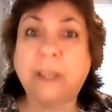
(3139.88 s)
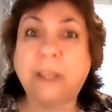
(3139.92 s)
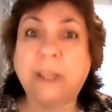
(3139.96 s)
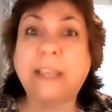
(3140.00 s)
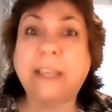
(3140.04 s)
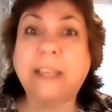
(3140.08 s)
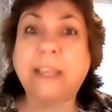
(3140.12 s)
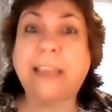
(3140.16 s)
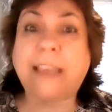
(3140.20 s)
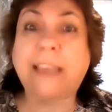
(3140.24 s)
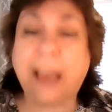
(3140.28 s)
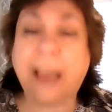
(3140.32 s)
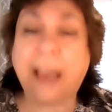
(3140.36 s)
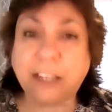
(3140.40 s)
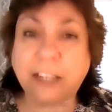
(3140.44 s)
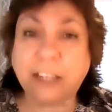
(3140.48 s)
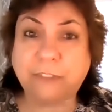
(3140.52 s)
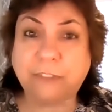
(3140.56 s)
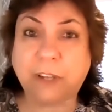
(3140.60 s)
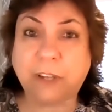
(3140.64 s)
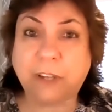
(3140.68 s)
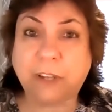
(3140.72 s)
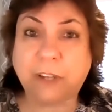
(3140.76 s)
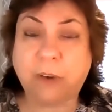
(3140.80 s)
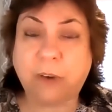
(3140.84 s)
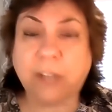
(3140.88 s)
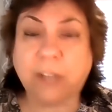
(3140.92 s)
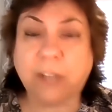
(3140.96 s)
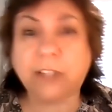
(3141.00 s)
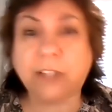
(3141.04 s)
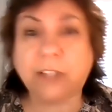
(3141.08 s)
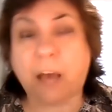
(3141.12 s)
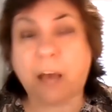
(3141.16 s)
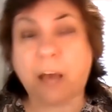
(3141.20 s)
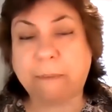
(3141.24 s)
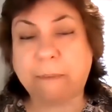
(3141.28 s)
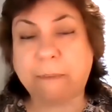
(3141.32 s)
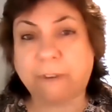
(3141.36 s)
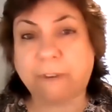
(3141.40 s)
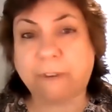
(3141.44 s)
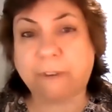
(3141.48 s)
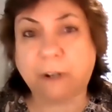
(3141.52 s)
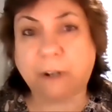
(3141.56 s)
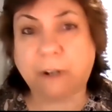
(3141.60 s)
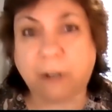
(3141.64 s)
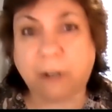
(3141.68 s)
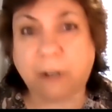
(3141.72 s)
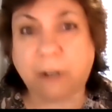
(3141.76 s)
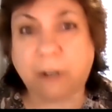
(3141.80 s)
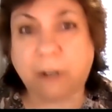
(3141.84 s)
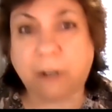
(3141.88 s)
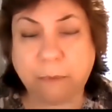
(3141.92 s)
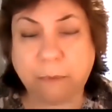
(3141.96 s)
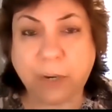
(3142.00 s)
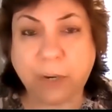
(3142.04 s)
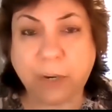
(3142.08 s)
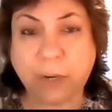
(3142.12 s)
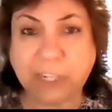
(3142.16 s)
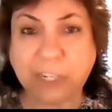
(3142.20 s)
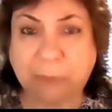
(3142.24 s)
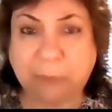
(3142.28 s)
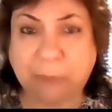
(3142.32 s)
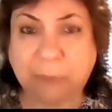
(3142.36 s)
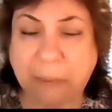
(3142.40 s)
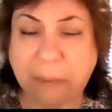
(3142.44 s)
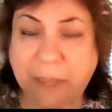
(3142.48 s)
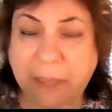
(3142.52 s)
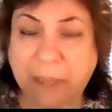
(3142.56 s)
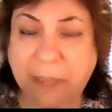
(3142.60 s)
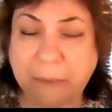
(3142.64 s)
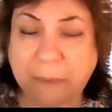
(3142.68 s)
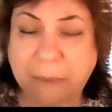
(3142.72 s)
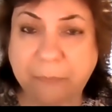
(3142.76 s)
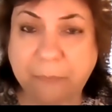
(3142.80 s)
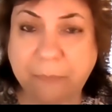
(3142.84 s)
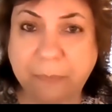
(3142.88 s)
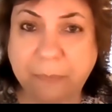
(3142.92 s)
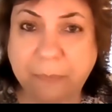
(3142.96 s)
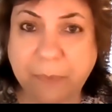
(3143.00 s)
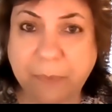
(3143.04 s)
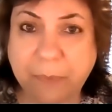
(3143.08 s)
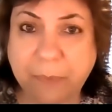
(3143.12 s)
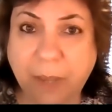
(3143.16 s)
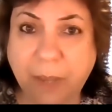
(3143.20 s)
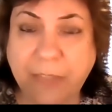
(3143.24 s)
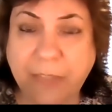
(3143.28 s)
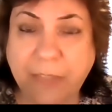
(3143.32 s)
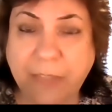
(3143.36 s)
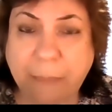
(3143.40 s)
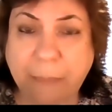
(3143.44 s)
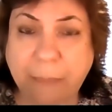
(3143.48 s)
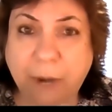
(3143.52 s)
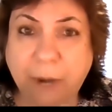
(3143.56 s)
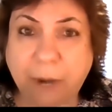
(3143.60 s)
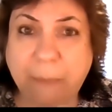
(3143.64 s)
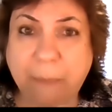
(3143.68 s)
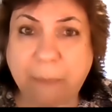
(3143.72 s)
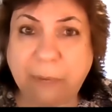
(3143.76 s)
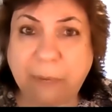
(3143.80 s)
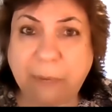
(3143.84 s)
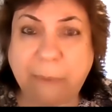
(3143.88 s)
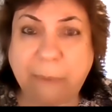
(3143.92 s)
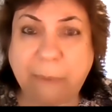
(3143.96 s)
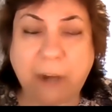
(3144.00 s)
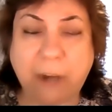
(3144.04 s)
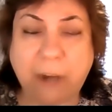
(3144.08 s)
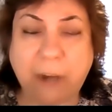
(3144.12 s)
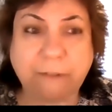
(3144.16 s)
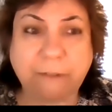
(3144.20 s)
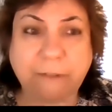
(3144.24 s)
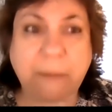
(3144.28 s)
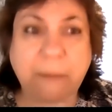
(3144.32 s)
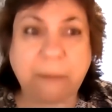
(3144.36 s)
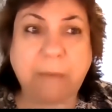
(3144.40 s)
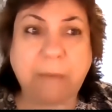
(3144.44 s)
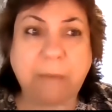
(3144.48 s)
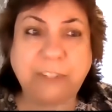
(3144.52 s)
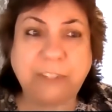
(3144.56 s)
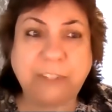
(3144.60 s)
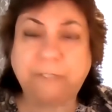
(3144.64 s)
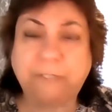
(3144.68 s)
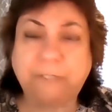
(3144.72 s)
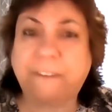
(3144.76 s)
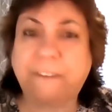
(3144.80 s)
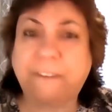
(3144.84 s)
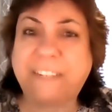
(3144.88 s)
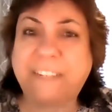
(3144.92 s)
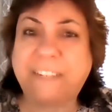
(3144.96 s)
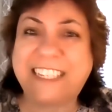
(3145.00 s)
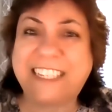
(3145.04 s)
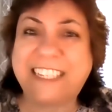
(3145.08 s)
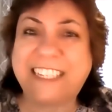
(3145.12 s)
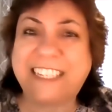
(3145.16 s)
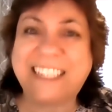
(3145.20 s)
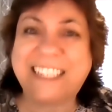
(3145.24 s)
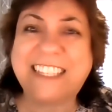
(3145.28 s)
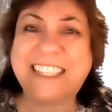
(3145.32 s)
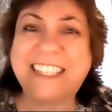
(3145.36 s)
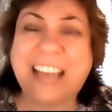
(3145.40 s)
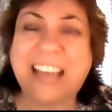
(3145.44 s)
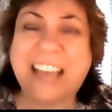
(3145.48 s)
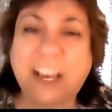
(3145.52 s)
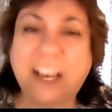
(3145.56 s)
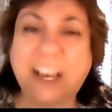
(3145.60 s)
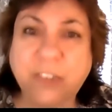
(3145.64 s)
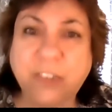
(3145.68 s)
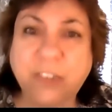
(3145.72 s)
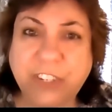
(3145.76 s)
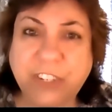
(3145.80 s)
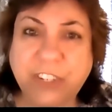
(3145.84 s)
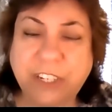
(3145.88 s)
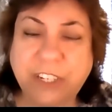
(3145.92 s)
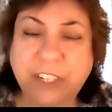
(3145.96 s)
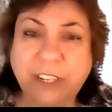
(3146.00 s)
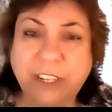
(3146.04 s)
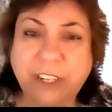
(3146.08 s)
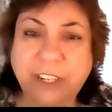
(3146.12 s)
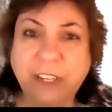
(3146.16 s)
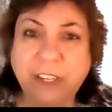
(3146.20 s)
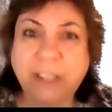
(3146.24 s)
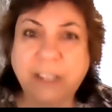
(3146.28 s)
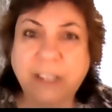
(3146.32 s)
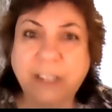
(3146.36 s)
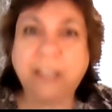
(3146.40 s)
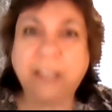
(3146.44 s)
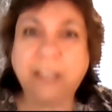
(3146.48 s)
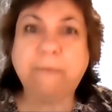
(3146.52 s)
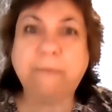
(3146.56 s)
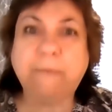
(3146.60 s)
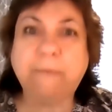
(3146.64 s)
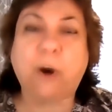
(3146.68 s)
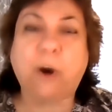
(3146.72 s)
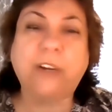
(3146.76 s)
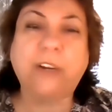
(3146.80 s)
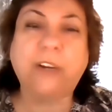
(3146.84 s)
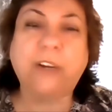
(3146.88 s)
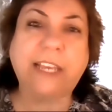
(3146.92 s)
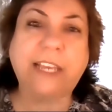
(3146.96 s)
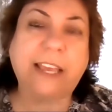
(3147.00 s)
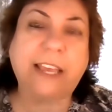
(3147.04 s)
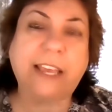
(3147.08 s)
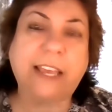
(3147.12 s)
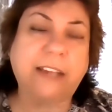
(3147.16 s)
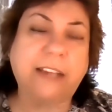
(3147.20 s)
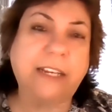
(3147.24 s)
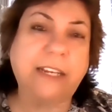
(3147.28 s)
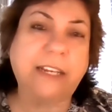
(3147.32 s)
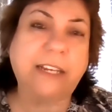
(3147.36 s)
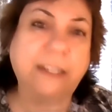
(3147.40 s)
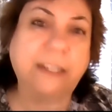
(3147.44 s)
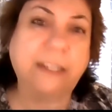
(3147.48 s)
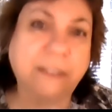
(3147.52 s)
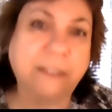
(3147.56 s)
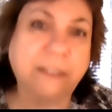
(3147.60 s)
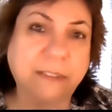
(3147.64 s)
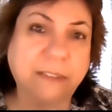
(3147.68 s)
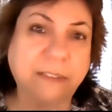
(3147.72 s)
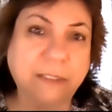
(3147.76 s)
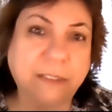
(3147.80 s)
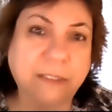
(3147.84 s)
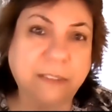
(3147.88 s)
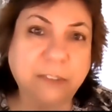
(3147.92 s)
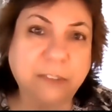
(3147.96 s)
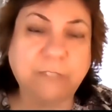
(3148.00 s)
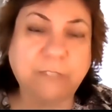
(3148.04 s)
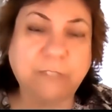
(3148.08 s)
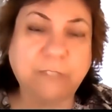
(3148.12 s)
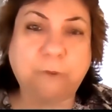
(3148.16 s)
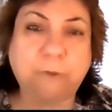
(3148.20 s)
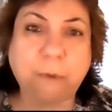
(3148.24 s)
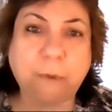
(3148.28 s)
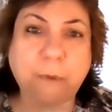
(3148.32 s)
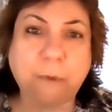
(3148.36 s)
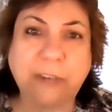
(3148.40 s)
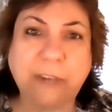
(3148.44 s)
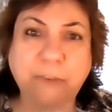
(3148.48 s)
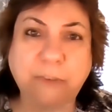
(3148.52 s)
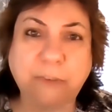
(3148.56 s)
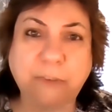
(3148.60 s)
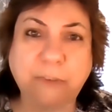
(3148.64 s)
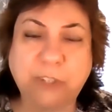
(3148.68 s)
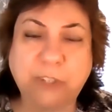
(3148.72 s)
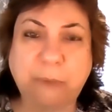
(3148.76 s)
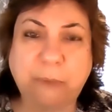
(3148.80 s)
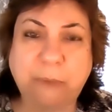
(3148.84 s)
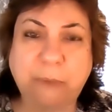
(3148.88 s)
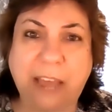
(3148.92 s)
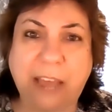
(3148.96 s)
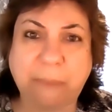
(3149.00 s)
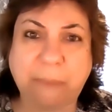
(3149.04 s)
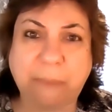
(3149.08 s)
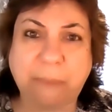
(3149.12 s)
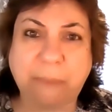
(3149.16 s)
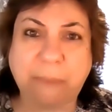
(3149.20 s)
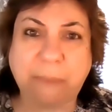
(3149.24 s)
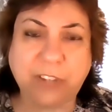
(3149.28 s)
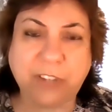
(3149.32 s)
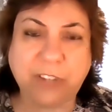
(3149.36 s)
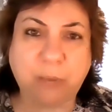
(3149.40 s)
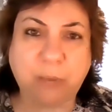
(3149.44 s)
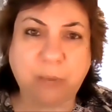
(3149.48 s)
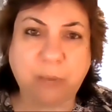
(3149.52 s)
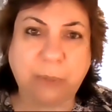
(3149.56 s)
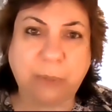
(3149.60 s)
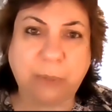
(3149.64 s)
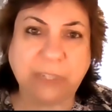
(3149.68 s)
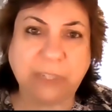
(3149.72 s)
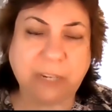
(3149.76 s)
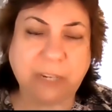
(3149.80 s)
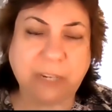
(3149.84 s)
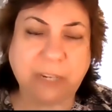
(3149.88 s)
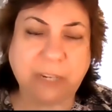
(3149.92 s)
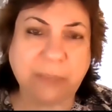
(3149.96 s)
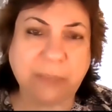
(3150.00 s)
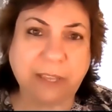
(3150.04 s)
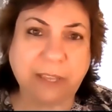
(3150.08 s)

cash flow on top of our our mortgage payment mm-hmm. on that property. We bought it from Hubzu, fifty six thousand in Paulding County. It was a four bedroom, two bath by the time we were done with